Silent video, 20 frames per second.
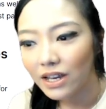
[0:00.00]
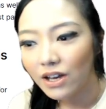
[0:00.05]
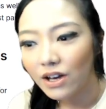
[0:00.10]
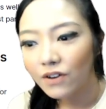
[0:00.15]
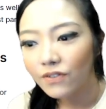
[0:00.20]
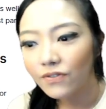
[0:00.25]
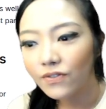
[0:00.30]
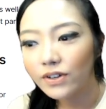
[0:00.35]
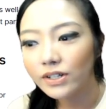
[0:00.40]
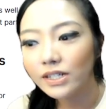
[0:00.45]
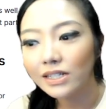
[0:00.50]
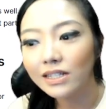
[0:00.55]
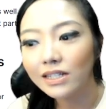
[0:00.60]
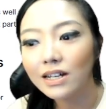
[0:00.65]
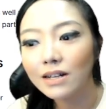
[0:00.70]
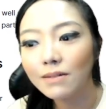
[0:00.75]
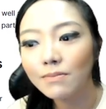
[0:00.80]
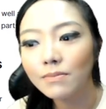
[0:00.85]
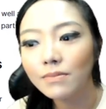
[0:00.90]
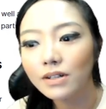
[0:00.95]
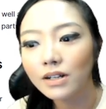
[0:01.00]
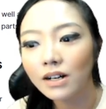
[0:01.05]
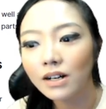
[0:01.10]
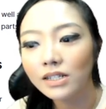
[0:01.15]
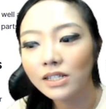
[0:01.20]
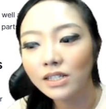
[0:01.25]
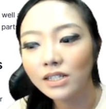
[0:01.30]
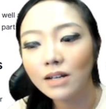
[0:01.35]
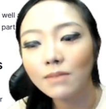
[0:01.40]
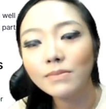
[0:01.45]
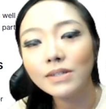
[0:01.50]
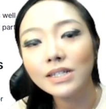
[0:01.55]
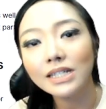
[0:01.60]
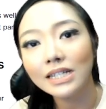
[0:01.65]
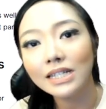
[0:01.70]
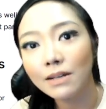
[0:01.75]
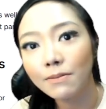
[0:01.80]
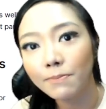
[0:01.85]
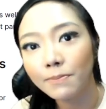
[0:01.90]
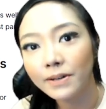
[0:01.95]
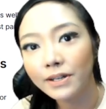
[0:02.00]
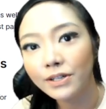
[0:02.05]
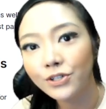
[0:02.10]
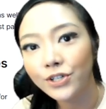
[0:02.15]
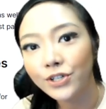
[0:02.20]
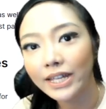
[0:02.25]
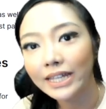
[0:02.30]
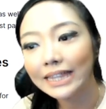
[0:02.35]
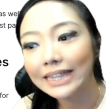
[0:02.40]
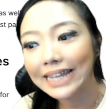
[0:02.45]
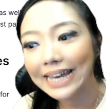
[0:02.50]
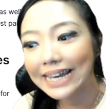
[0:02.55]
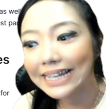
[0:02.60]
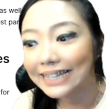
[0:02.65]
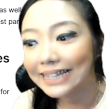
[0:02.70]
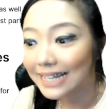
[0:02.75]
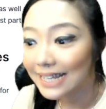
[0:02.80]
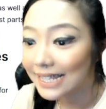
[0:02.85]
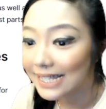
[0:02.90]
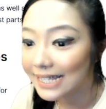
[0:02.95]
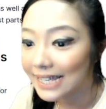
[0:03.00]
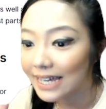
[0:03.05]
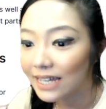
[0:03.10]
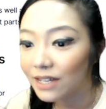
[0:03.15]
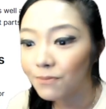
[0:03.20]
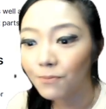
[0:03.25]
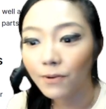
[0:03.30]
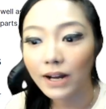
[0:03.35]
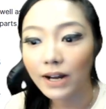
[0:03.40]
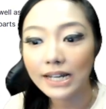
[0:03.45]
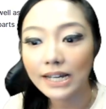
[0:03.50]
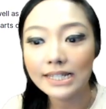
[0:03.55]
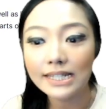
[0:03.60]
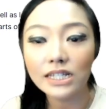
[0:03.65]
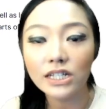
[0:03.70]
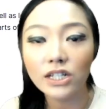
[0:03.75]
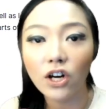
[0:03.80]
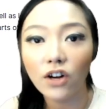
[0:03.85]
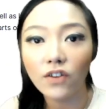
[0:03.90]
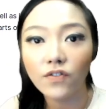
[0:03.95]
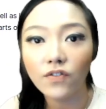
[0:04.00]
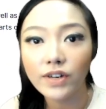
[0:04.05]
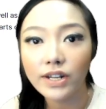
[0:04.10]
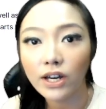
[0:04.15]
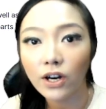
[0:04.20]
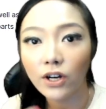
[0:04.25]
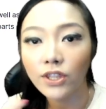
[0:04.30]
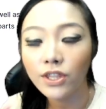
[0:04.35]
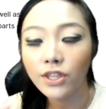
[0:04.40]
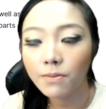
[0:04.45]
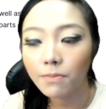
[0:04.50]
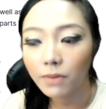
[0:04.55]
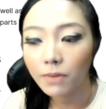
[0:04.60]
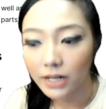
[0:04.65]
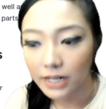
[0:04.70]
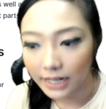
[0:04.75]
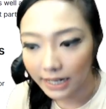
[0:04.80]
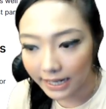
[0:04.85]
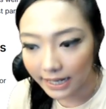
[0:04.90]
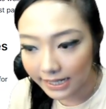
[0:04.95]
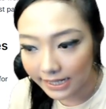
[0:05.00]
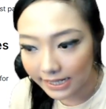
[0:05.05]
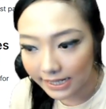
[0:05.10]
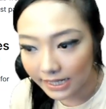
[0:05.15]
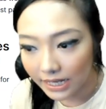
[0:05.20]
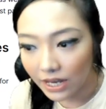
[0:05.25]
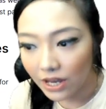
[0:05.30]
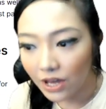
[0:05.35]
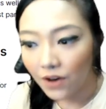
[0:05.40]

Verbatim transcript: for slum, uh, some slippage and latency in price discovery on the markets.